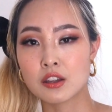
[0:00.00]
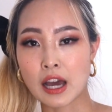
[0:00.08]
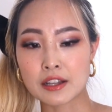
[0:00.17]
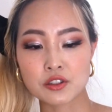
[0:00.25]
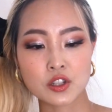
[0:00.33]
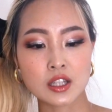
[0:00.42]

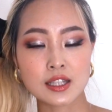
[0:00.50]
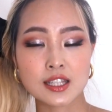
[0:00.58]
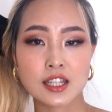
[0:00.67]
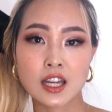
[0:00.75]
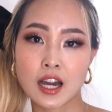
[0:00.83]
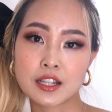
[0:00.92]
As you can
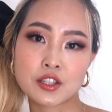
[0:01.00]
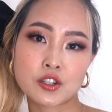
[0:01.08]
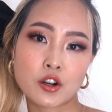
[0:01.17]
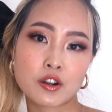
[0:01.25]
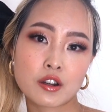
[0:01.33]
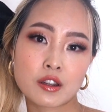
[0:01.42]
see, I
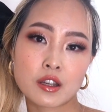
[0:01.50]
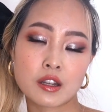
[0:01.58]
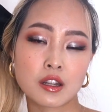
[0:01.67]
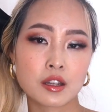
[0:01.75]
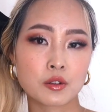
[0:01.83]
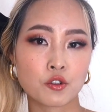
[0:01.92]
started
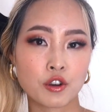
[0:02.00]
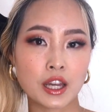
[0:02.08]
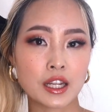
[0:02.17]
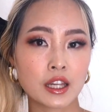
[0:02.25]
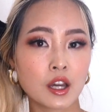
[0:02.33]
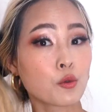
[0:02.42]
creating